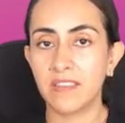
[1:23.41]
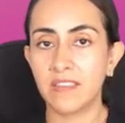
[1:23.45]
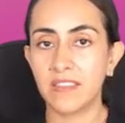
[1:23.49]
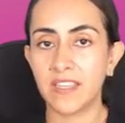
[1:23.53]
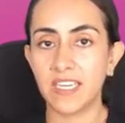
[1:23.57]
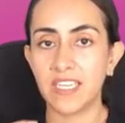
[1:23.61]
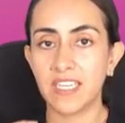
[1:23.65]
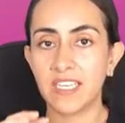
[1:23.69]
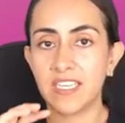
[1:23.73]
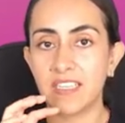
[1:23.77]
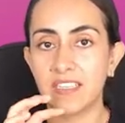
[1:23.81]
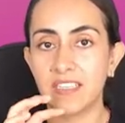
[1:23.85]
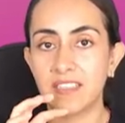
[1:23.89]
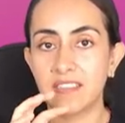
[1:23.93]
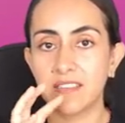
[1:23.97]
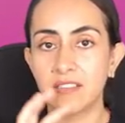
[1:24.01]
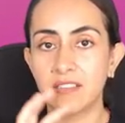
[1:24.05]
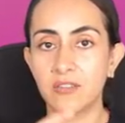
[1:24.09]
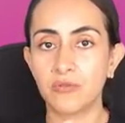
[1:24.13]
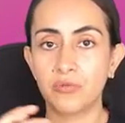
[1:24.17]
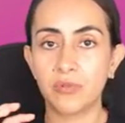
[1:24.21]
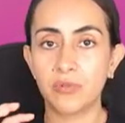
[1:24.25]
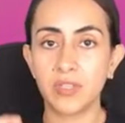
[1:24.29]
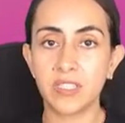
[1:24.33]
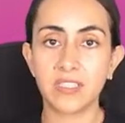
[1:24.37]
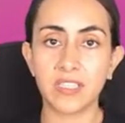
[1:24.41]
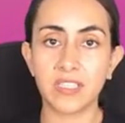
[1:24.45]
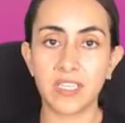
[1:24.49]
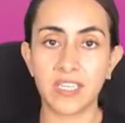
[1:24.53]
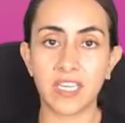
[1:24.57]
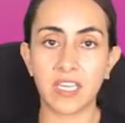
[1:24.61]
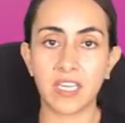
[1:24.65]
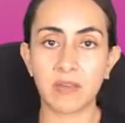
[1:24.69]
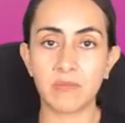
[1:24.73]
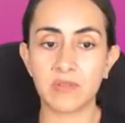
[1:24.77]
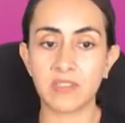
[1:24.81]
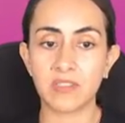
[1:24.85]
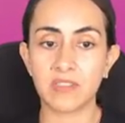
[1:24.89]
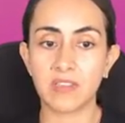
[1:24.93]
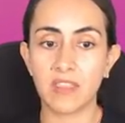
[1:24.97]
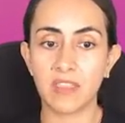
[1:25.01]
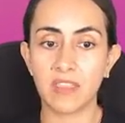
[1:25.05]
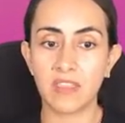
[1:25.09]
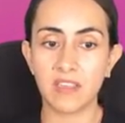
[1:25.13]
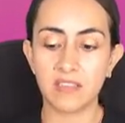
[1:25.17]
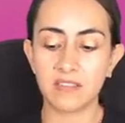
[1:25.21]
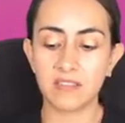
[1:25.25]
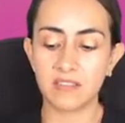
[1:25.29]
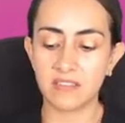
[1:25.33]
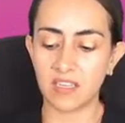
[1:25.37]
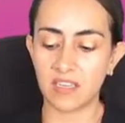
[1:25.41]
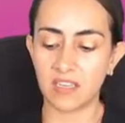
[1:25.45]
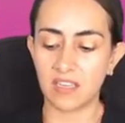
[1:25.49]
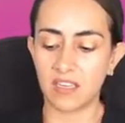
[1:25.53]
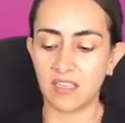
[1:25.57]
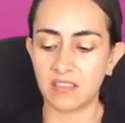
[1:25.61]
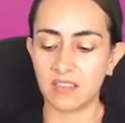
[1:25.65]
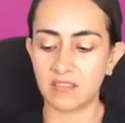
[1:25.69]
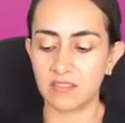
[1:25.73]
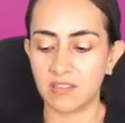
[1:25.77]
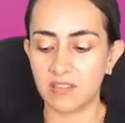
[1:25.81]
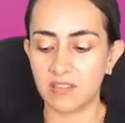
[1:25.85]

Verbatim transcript: that is 3 times this size,